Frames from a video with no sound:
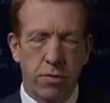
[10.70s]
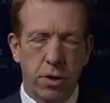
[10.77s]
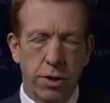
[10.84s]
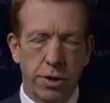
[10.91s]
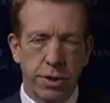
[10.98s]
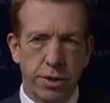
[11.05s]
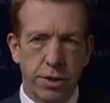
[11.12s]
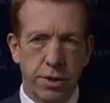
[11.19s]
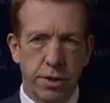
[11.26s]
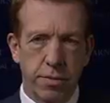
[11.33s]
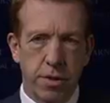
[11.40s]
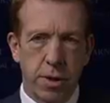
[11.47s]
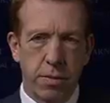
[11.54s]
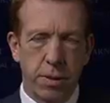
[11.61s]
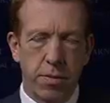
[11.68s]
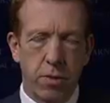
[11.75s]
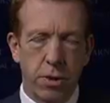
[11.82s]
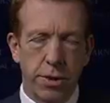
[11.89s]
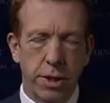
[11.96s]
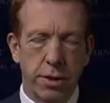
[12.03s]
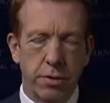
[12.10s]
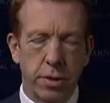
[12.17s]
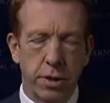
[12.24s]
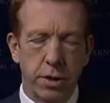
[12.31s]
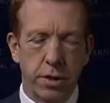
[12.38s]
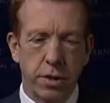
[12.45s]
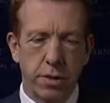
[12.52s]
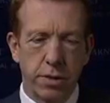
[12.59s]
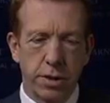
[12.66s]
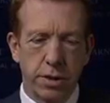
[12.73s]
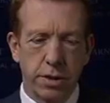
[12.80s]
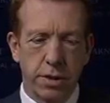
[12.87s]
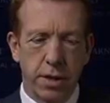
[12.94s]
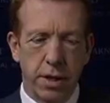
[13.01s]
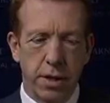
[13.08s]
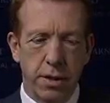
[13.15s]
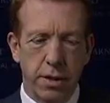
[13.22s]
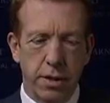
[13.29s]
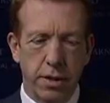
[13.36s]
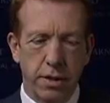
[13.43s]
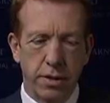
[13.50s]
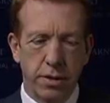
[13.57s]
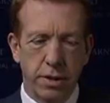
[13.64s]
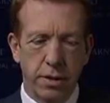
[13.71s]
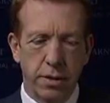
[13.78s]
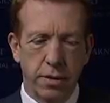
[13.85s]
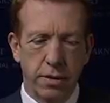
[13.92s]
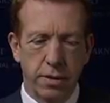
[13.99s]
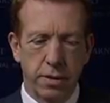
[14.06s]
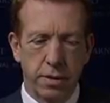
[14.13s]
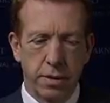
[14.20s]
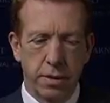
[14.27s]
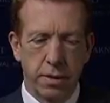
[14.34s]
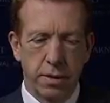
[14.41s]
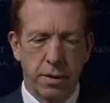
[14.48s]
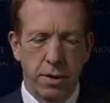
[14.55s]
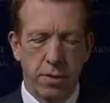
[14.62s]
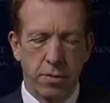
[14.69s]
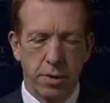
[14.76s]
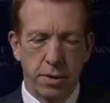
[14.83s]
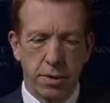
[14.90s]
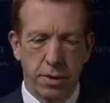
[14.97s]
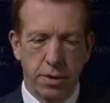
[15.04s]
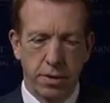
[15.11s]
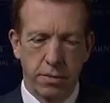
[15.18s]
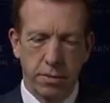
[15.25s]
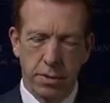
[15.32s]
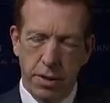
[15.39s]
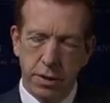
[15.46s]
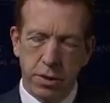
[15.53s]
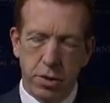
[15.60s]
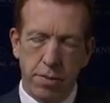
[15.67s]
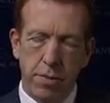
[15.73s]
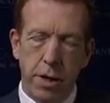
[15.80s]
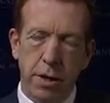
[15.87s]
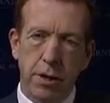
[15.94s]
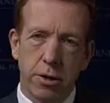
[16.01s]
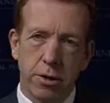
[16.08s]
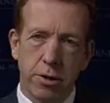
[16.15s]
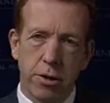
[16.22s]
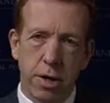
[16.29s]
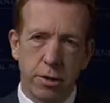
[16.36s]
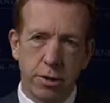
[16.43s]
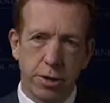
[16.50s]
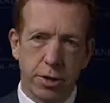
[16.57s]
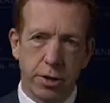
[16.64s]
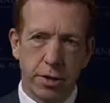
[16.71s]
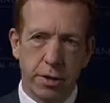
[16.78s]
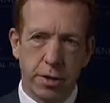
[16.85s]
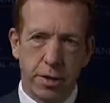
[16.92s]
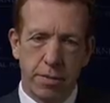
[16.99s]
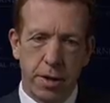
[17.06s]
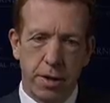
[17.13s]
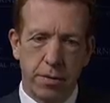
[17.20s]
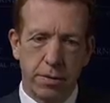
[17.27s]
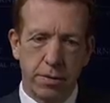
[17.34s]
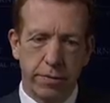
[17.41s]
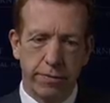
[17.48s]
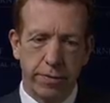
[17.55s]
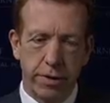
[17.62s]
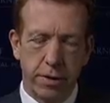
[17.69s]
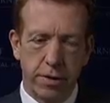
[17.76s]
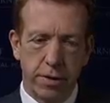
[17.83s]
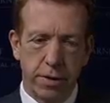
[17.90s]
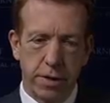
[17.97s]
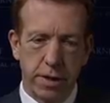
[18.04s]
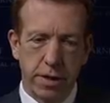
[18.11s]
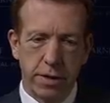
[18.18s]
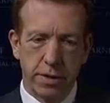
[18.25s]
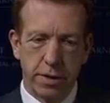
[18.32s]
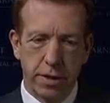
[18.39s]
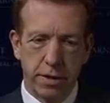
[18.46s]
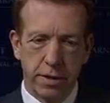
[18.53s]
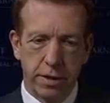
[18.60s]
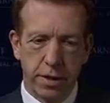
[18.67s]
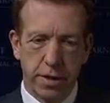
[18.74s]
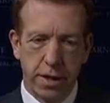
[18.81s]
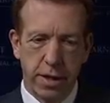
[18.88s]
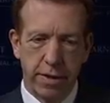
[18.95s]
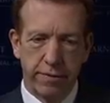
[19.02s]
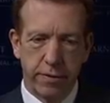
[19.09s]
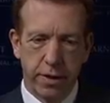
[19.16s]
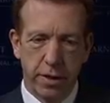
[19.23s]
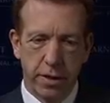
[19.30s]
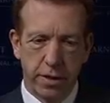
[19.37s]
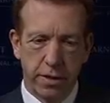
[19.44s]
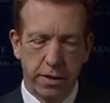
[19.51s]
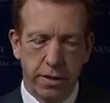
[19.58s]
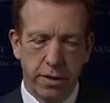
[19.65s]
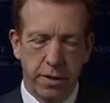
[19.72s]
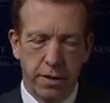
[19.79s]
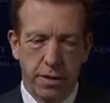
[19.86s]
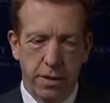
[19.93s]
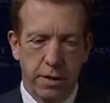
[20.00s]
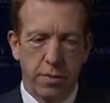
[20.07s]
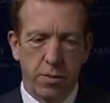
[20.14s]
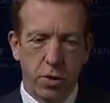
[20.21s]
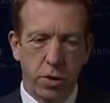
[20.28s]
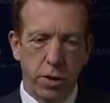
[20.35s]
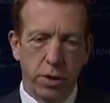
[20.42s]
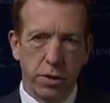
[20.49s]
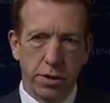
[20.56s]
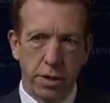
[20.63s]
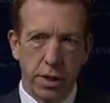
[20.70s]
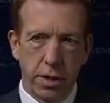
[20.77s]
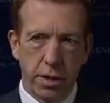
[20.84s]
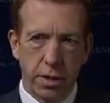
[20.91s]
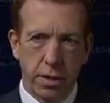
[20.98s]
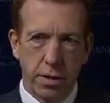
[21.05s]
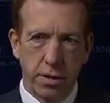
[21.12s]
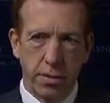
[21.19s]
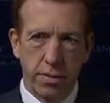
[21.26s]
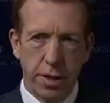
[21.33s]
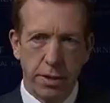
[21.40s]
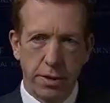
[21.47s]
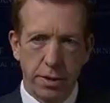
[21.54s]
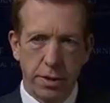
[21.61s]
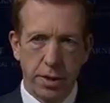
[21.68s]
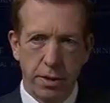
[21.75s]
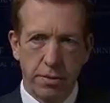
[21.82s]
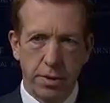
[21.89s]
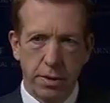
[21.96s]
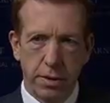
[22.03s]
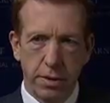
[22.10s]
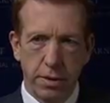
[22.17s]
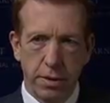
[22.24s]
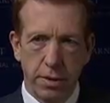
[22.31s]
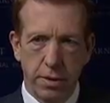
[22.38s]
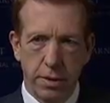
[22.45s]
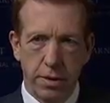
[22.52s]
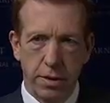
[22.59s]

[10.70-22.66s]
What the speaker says: Washington and probably more generally in U.S. society, there's almost a sort of minor neuralgia about the fear that the United States is going to have to get embroiled in yet another major state building